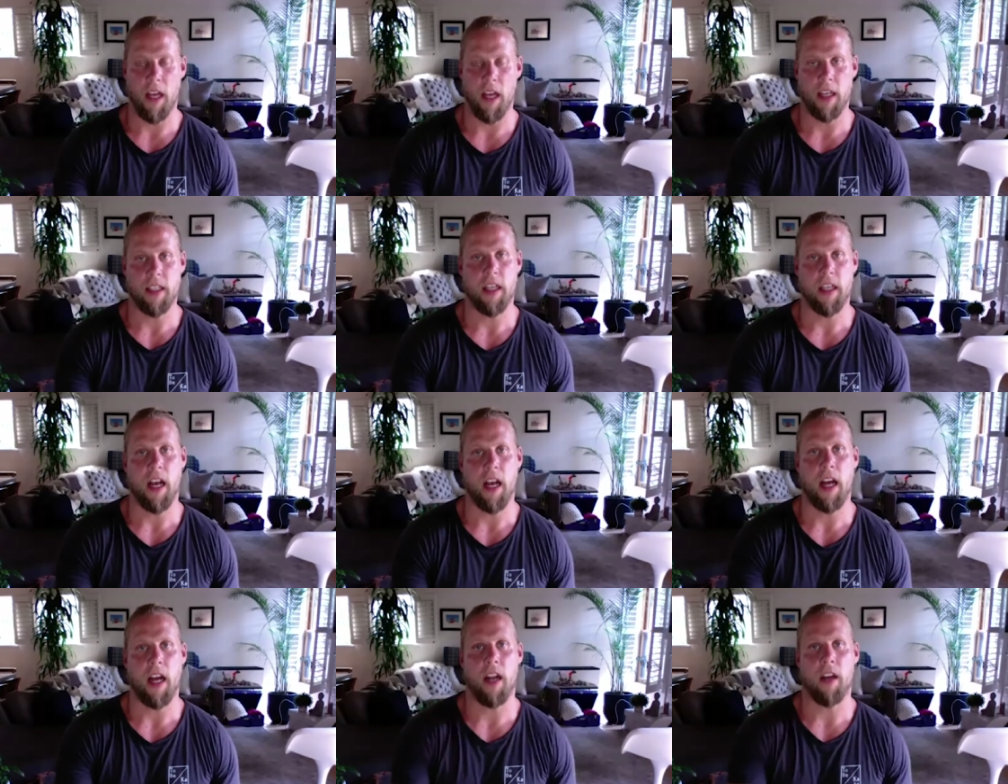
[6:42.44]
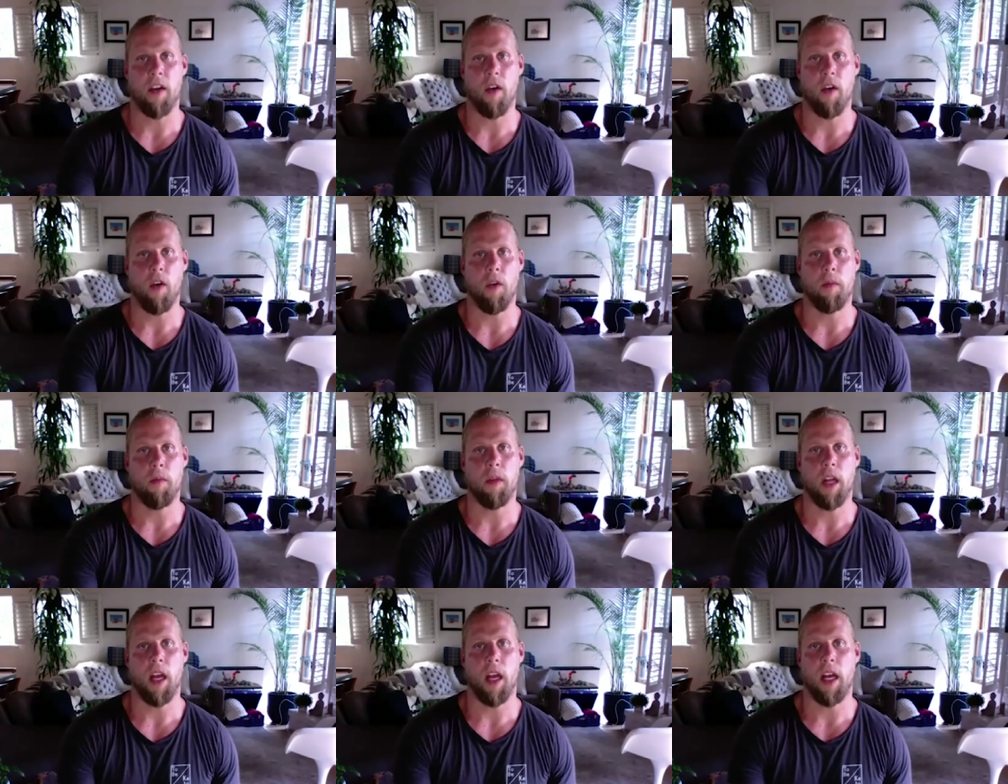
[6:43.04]
sauna cold
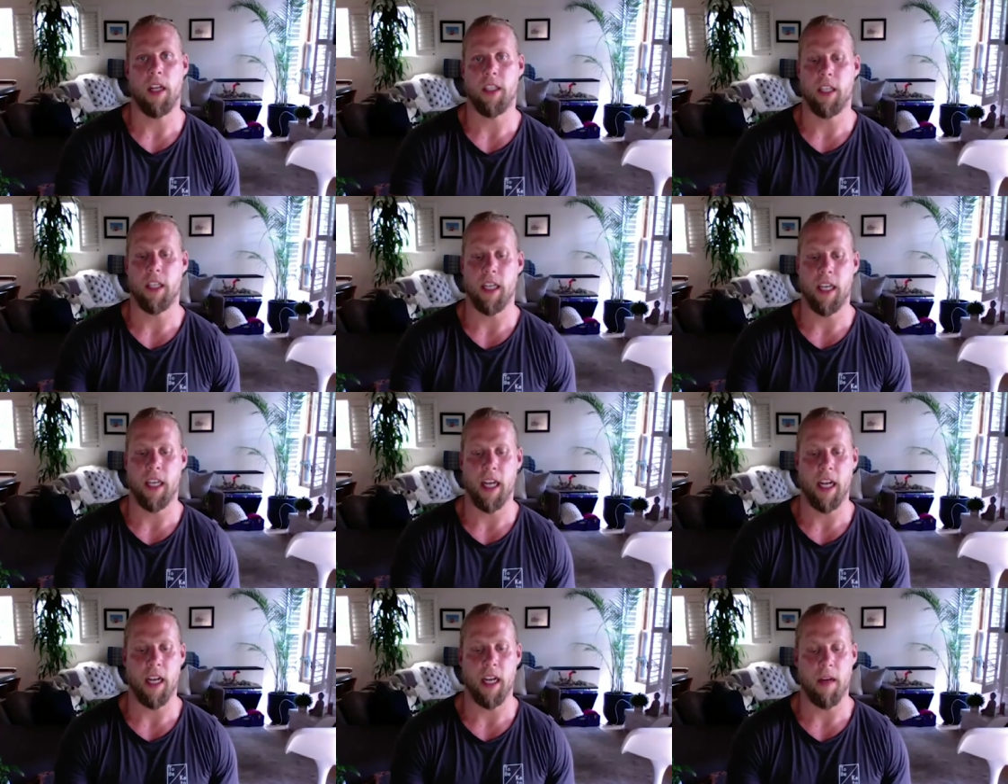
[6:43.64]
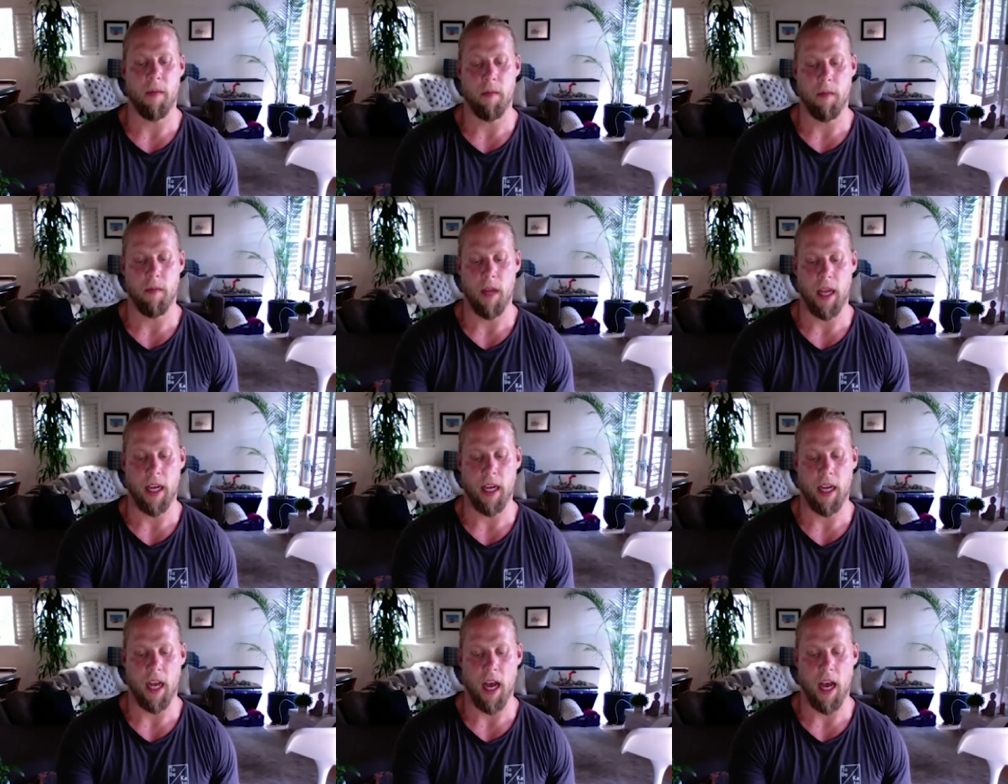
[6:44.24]
plunge and getting him
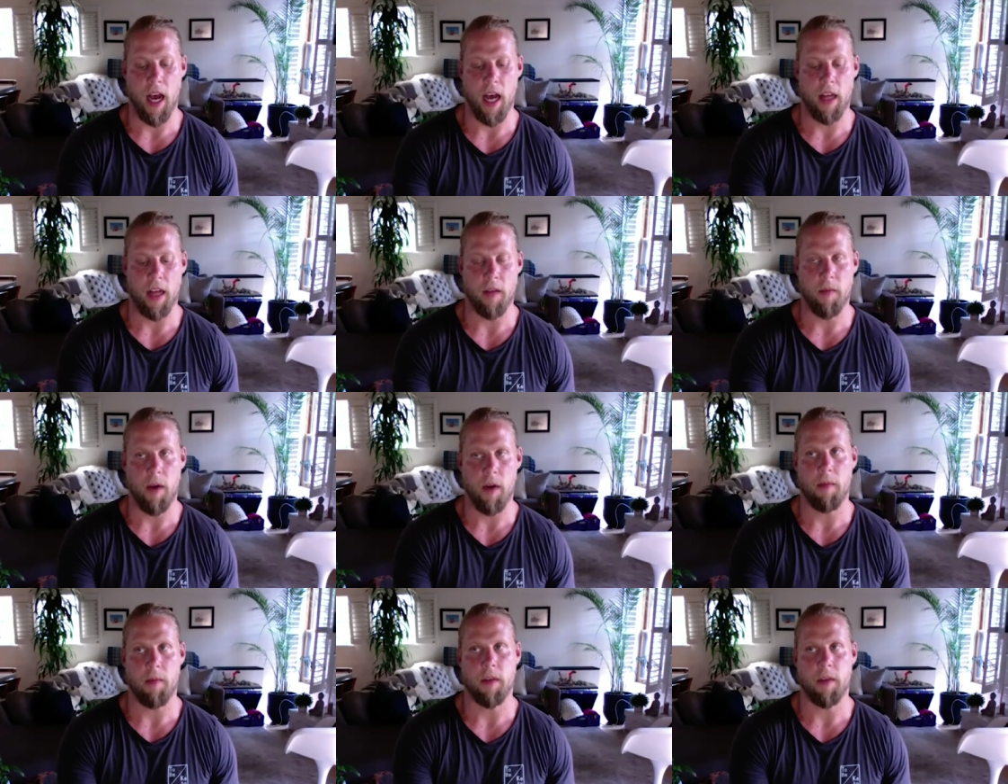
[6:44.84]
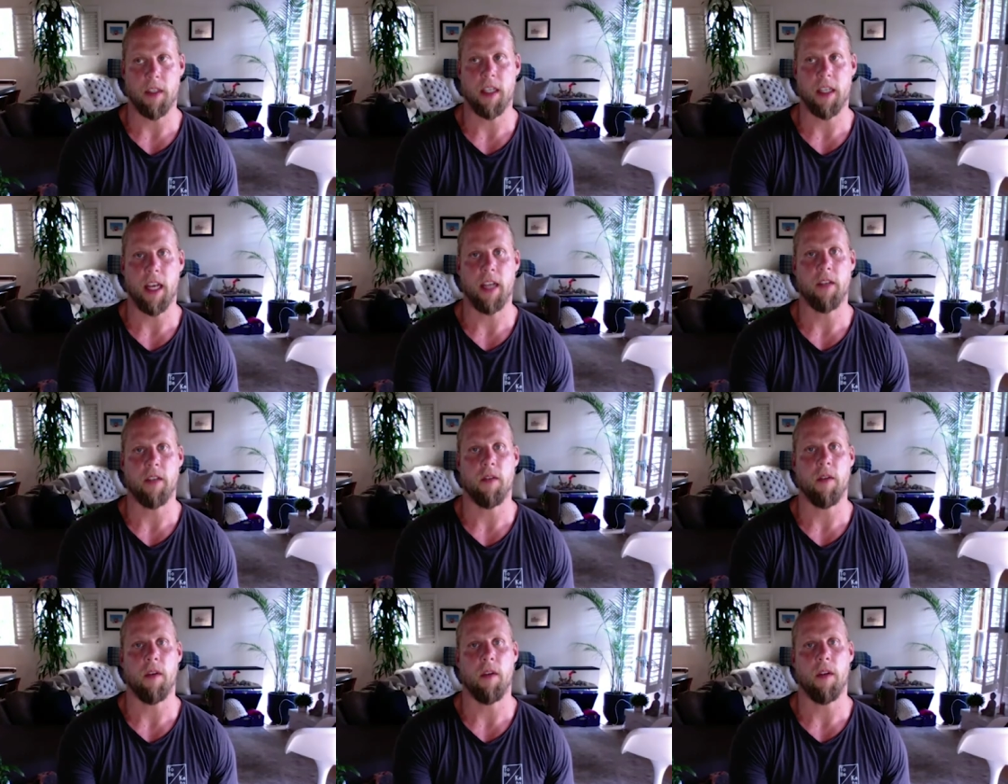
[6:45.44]
like on the proper
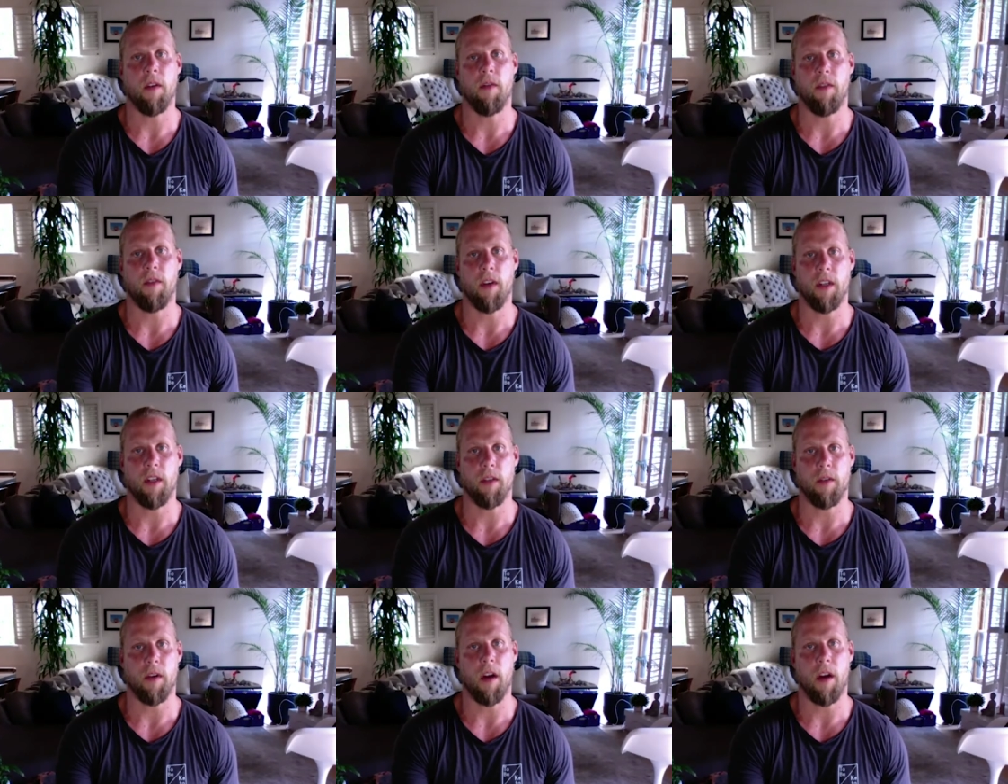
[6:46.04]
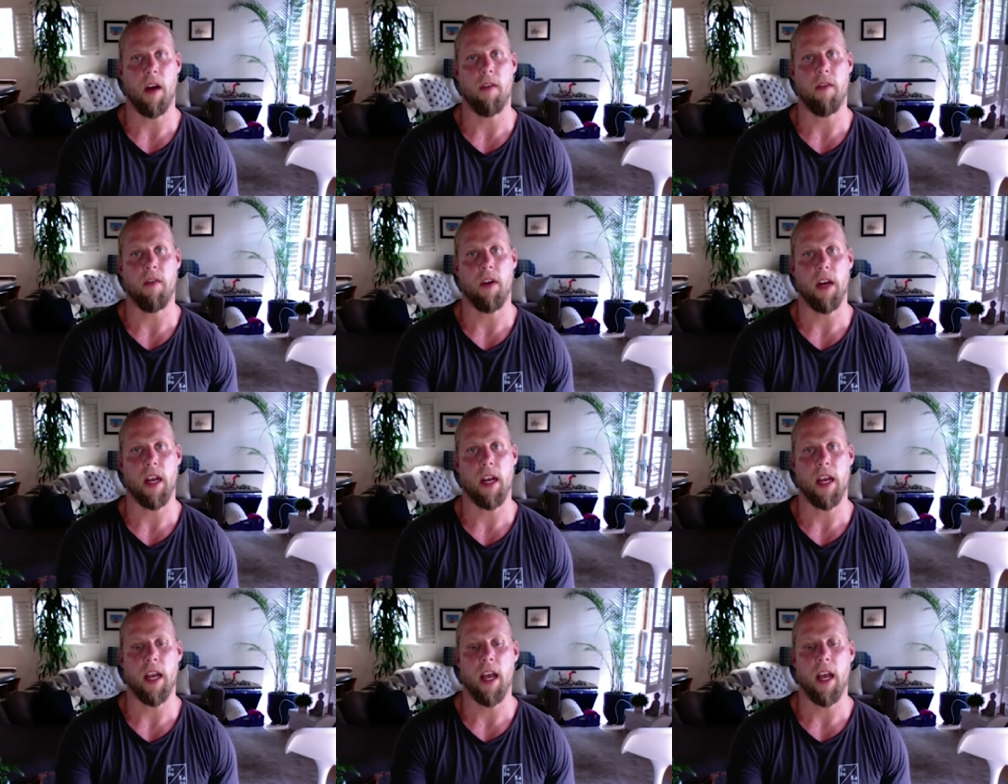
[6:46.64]
schedule for his
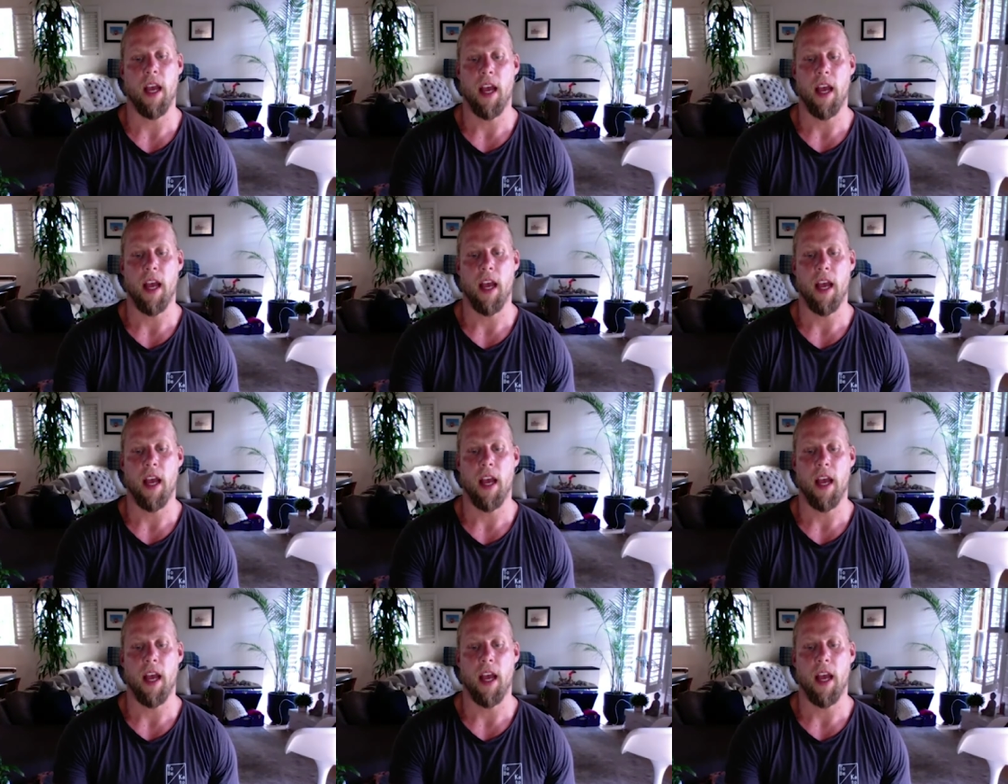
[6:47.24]
recovery